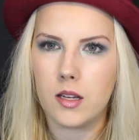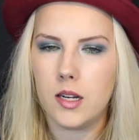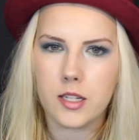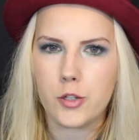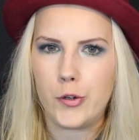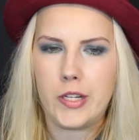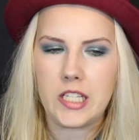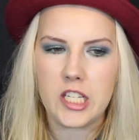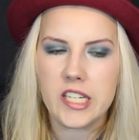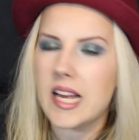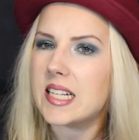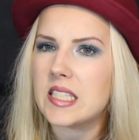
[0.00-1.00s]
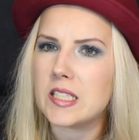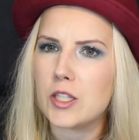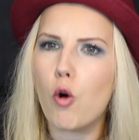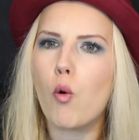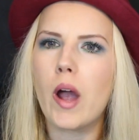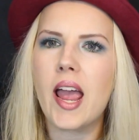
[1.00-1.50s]
Literally, she doesn't
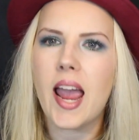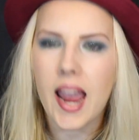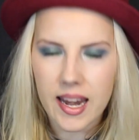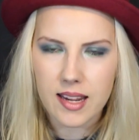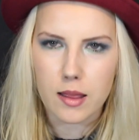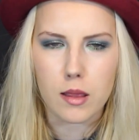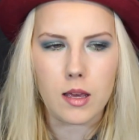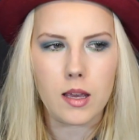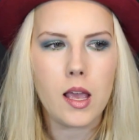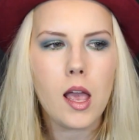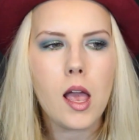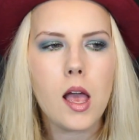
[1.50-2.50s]
know anything.